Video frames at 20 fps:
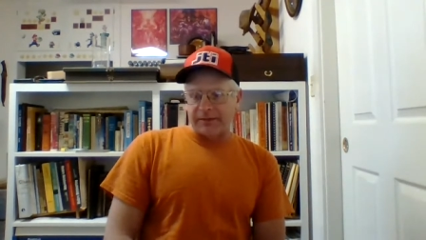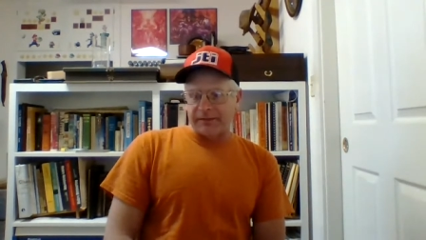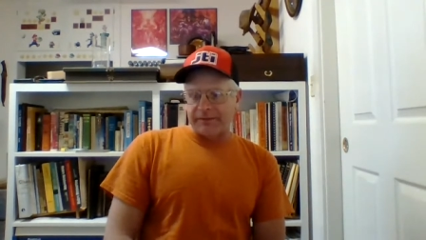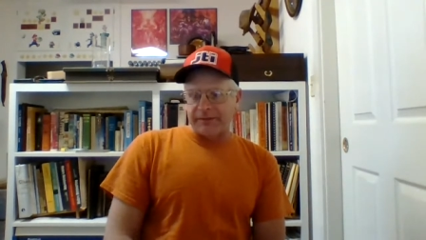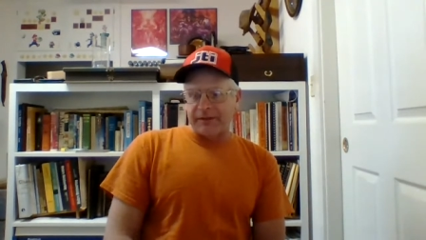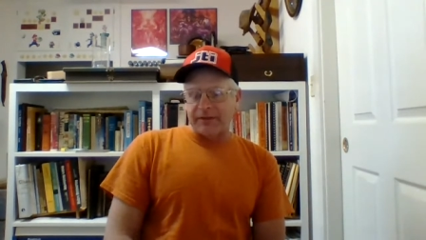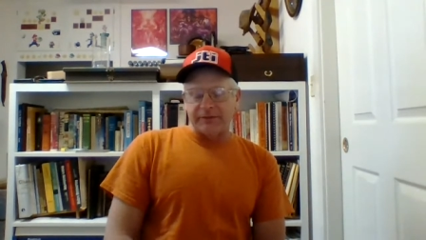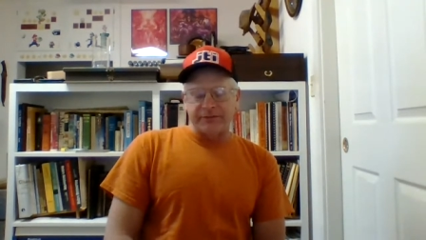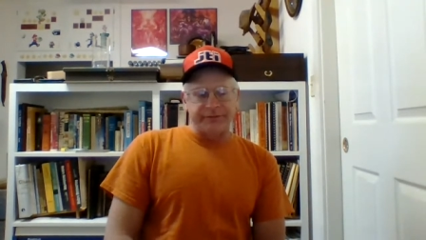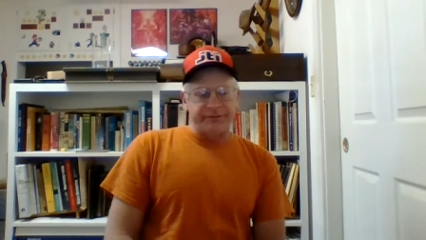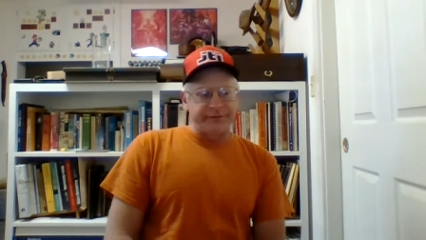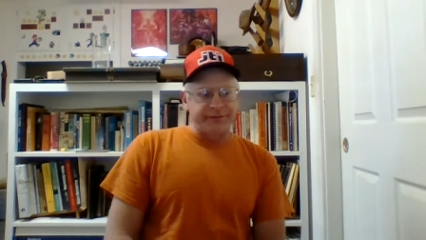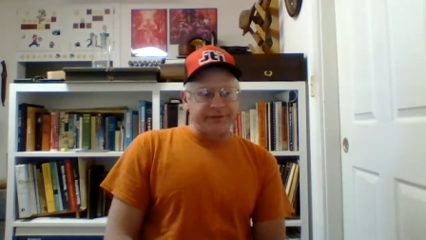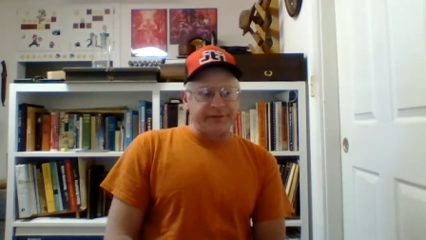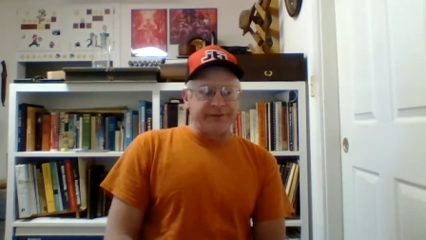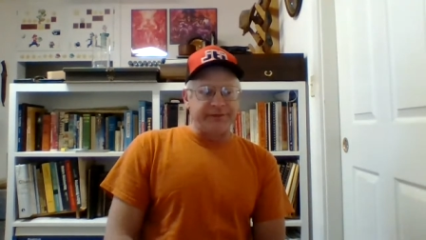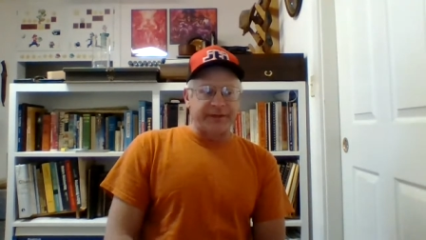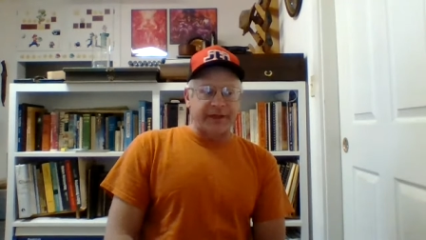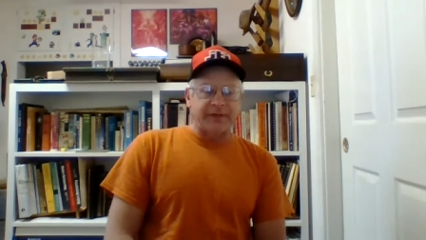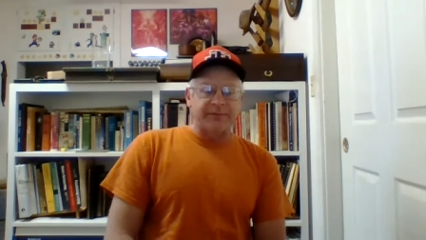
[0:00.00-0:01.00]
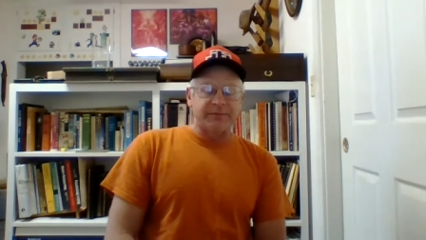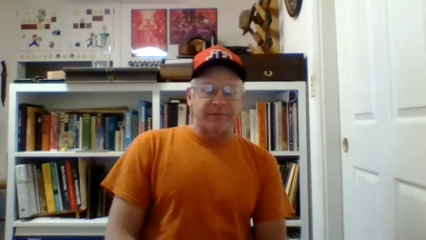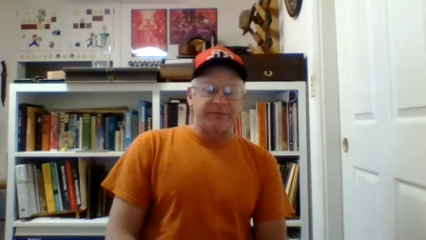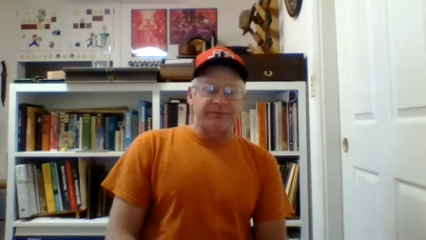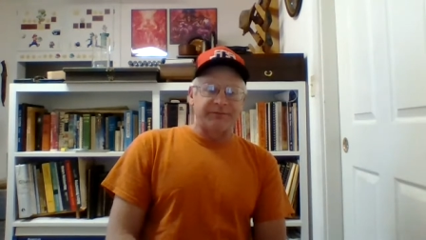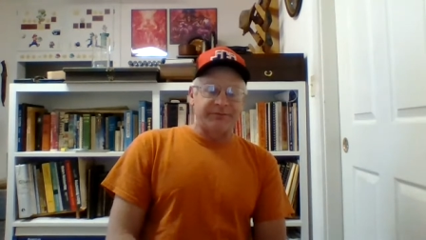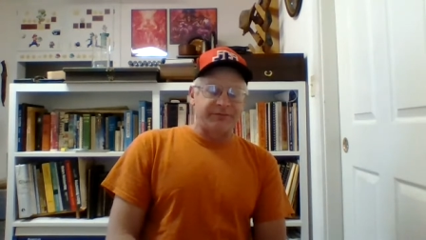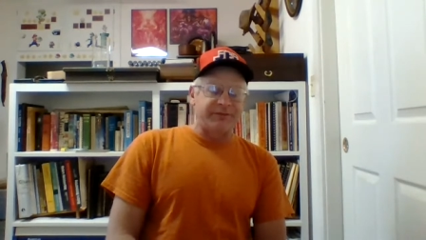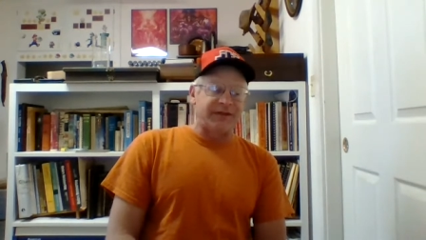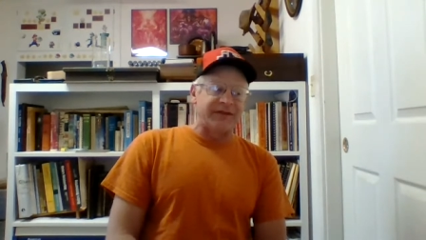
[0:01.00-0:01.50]
they'll they
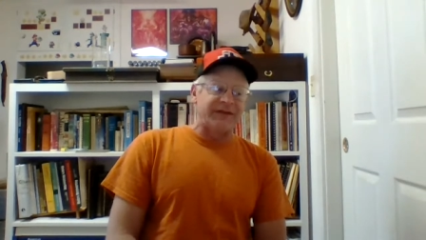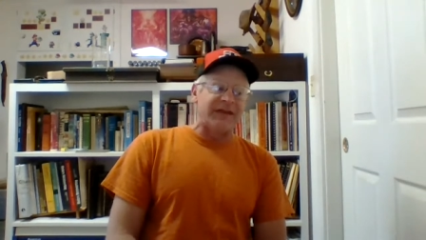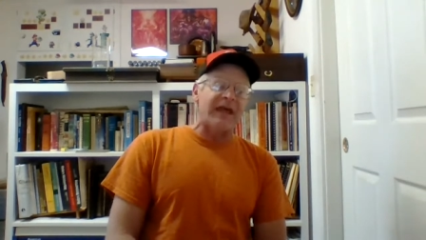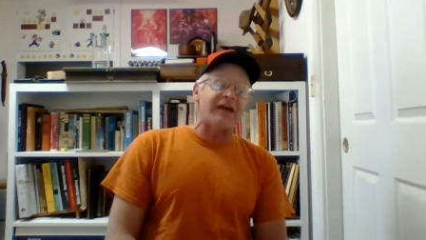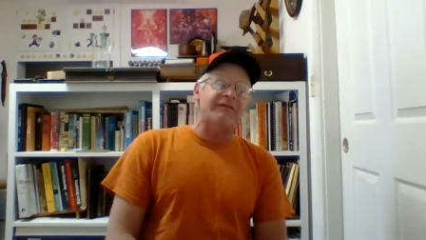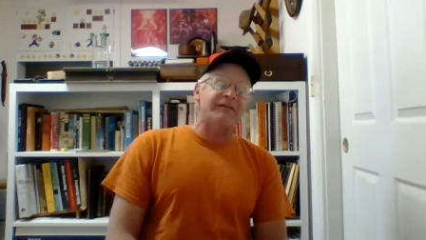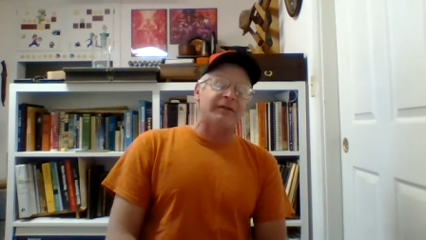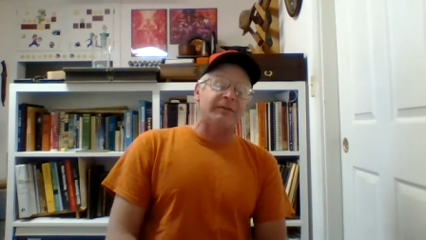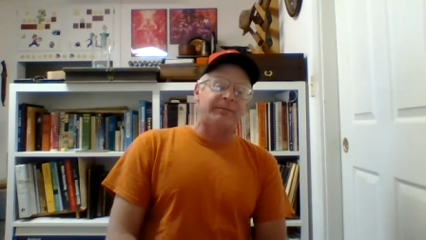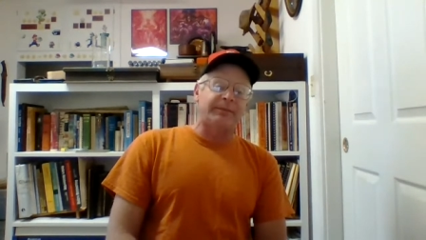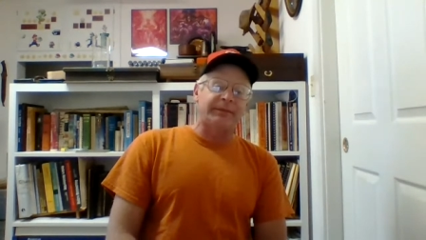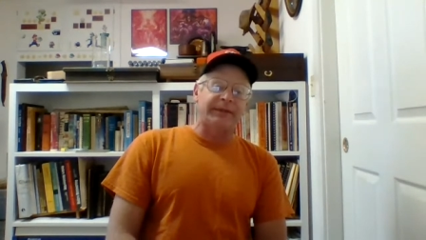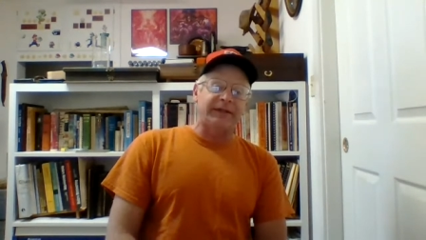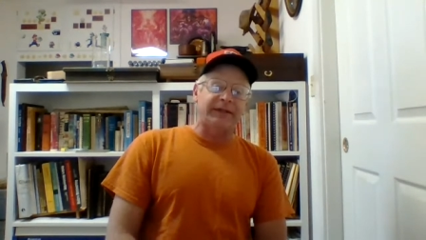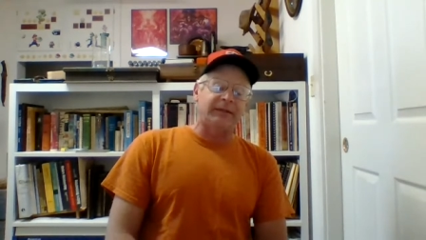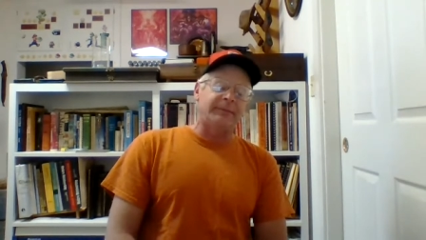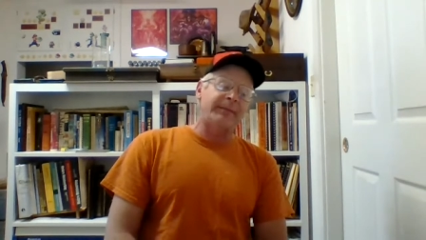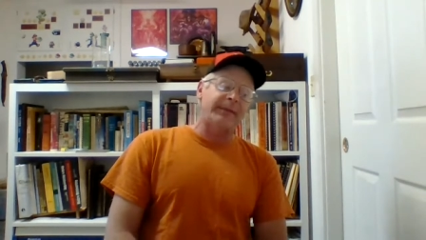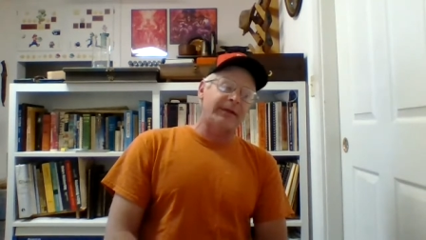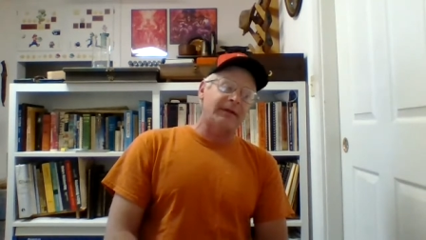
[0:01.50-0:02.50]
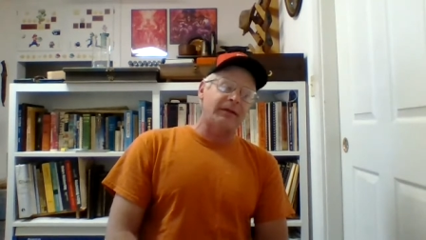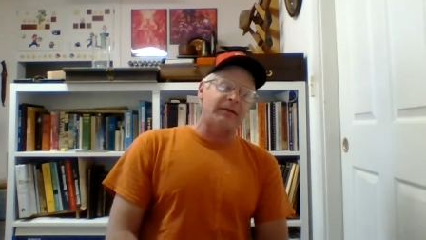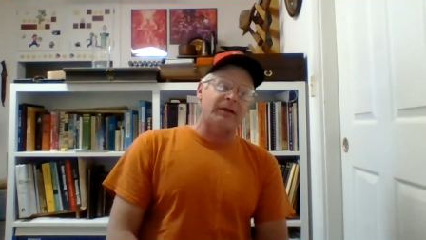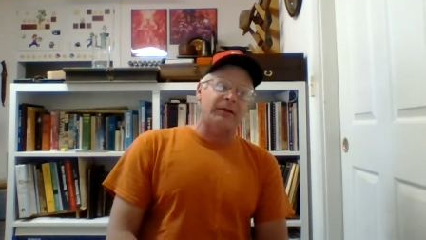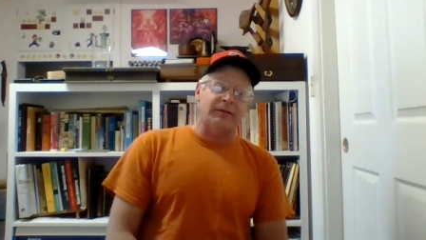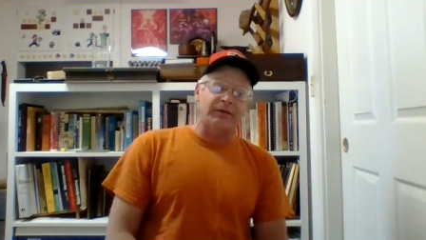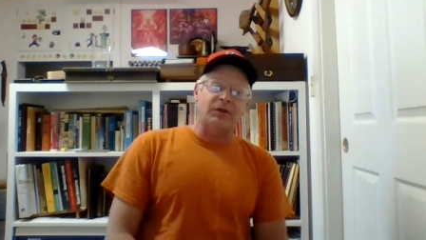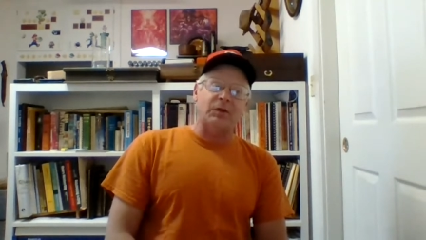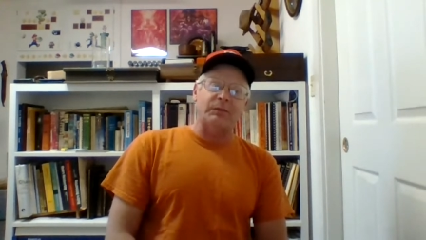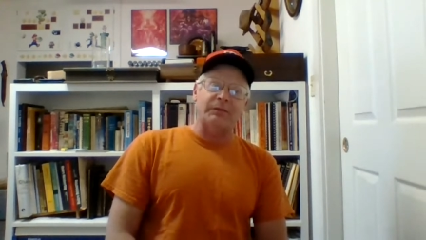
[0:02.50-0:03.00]
inevitably depending
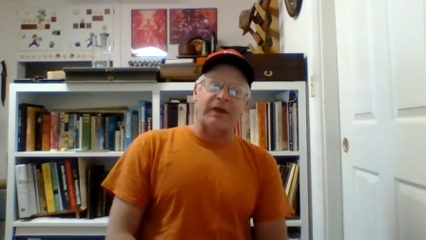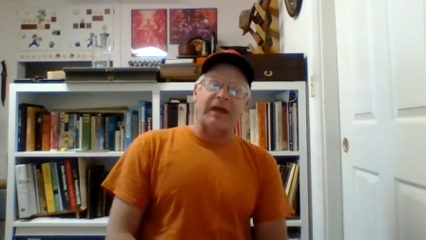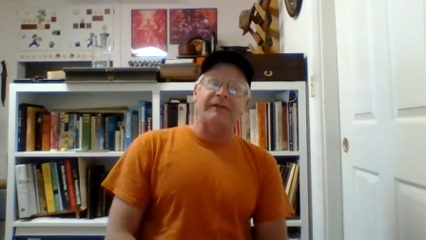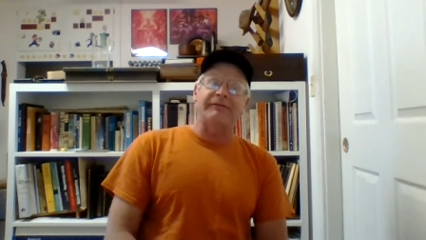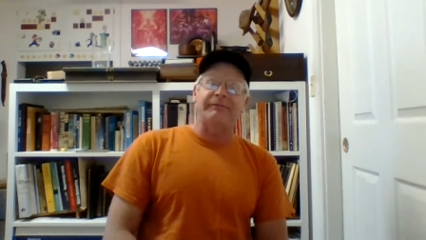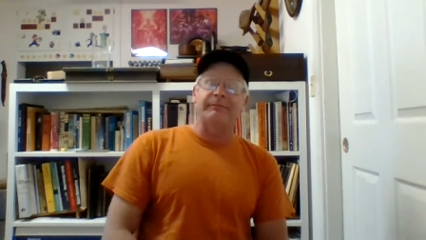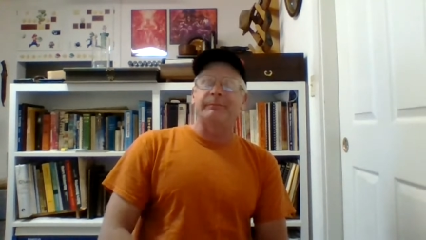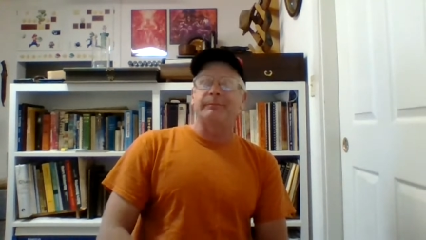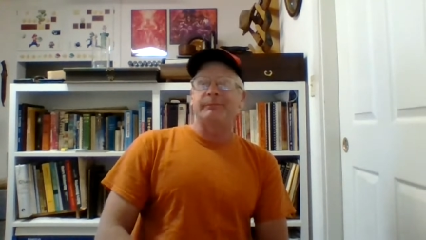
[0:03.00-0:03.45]
on you know I